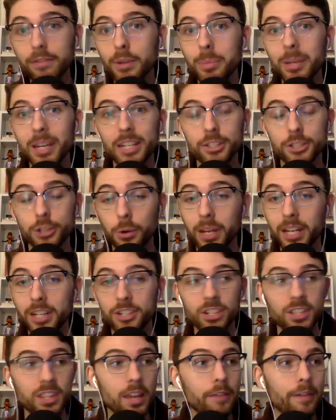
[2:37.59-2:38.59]
the biggest
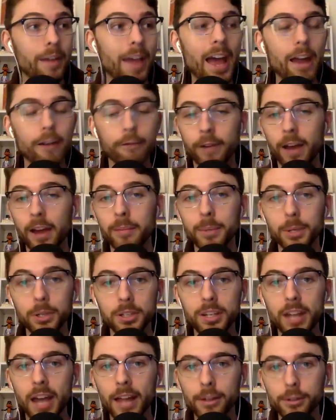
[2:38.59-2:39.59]
donation they've had, $5
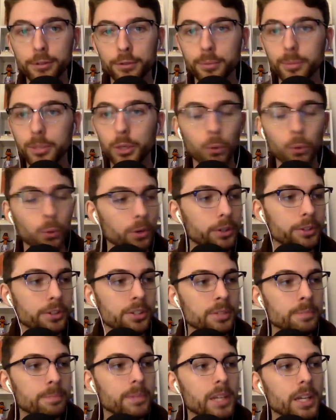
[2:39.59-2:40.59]
million from the
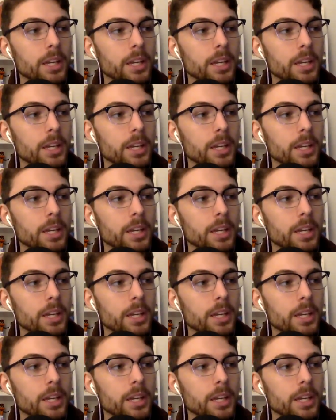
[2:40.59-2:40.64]
Orioles.